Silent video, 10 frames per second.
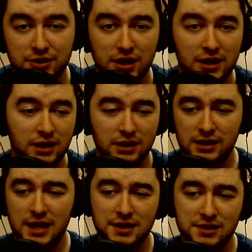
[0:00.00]
And
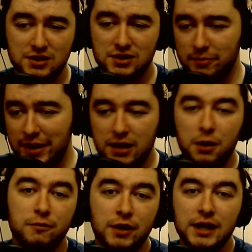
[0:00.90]
yes, it's to make
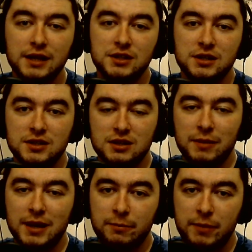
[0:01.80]
overheads and it's to
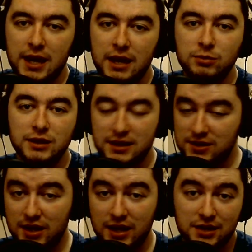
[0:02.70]
make pay, but that's
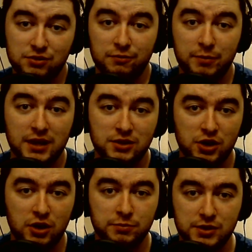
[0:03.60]
the nature of pet
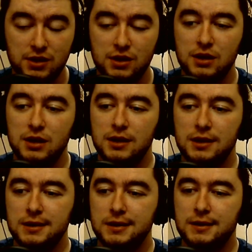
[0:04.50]
shops.
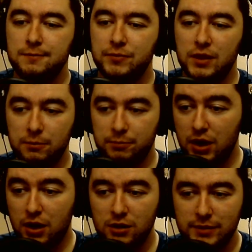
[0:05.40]
By
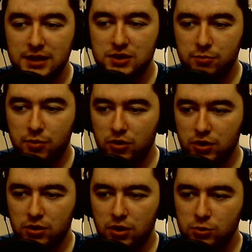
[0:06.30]
all means, support
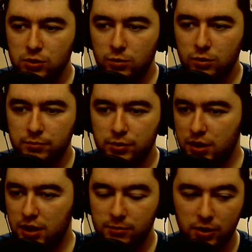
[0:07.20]
your local one, but
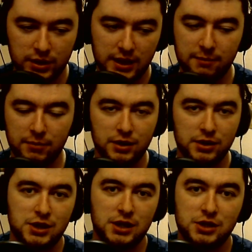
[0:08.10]
I'm going to get my
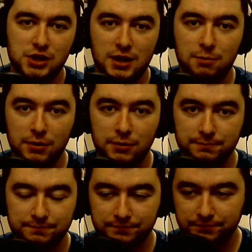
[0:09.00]
shit cheap
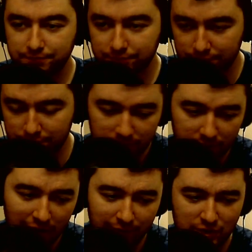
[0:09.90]

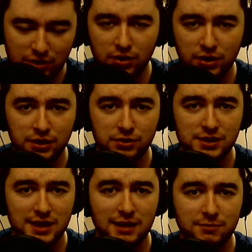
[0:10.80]
if it's going to do the
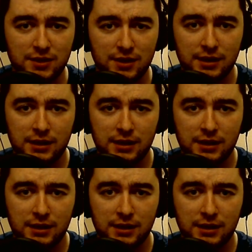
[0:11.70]
same thing.